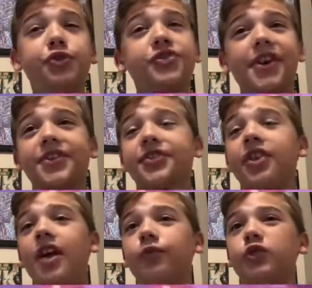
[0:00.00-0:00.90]
seconds
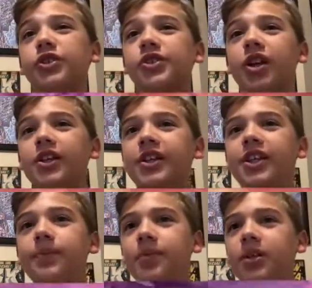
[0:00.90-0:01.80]
left. We just got to
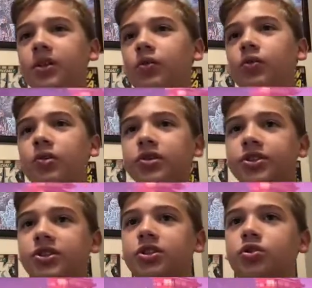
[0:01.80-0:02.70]
keep it or
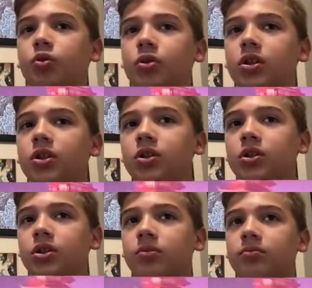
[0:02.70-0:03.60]
just score.
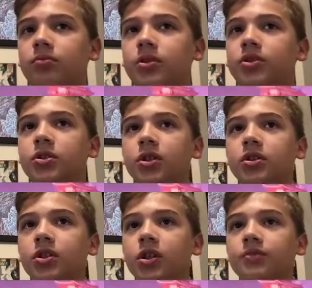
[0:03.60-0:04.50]
Make sure not
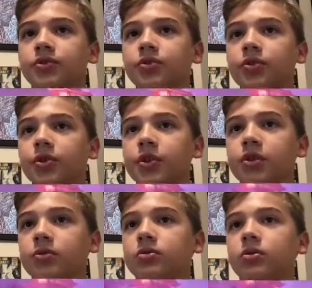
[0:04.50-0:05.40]
to let him score,
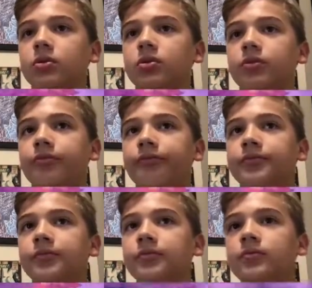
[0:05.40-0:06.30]

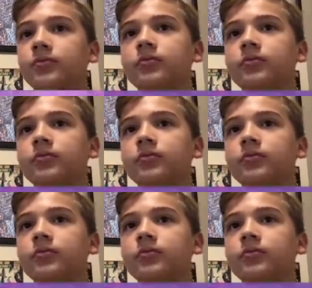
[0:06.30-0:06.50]
though.